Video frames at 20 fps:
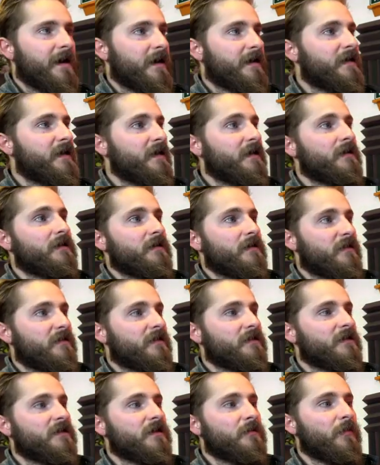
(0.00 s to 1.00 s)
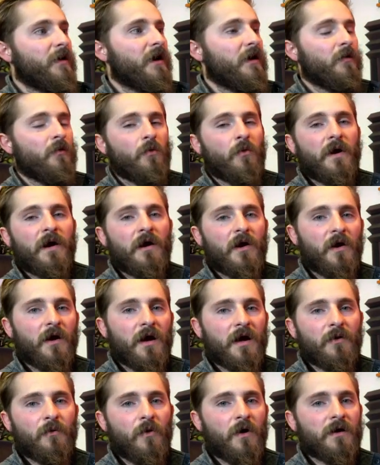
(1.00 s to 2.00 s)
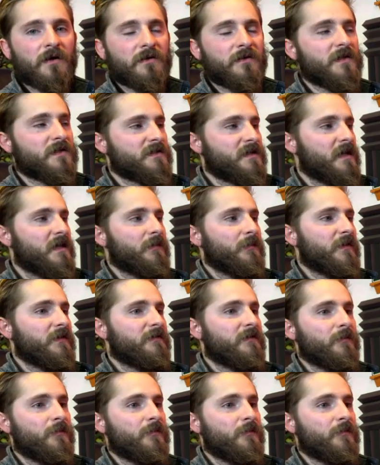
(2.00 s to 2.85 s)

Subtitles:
Again, thinking about where I wanted this element to